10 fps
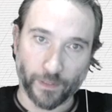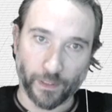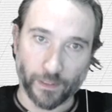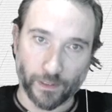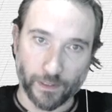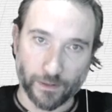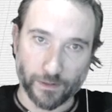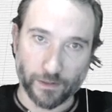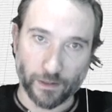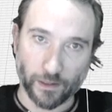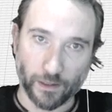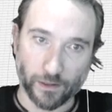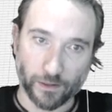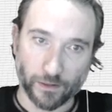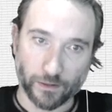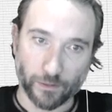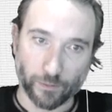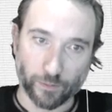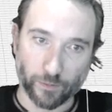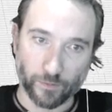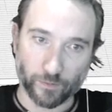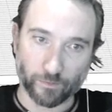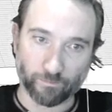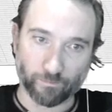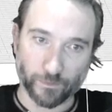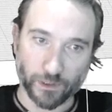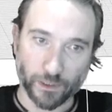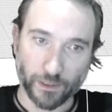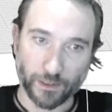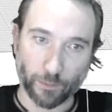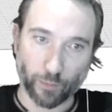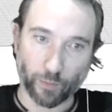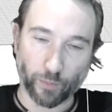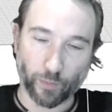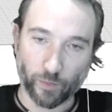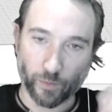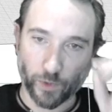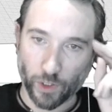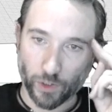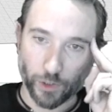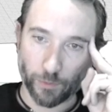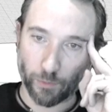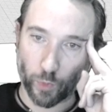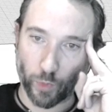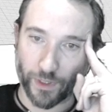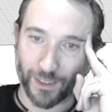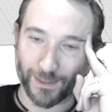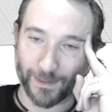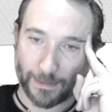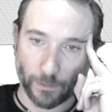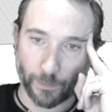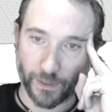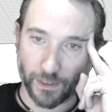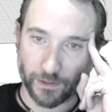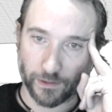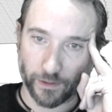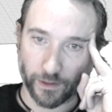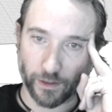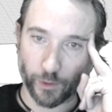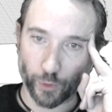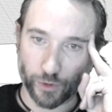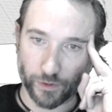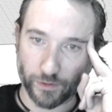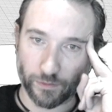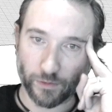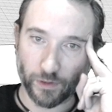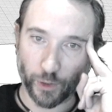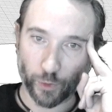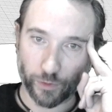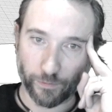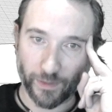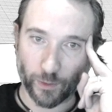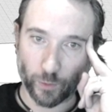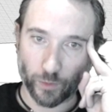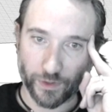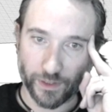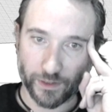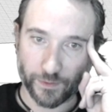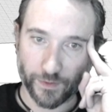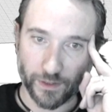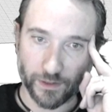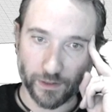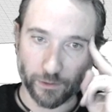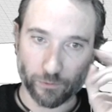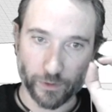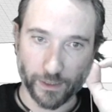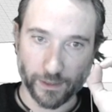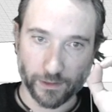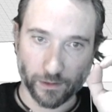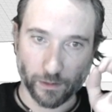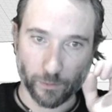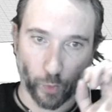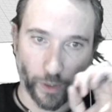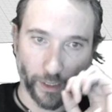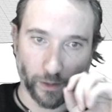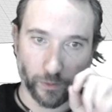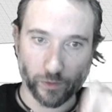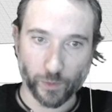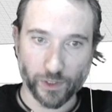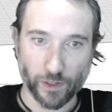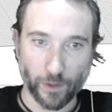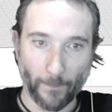And it needs to... it's going to need to touch more than a little bit. Like I could I could have made all of these spheres like really tuck up right close to each other,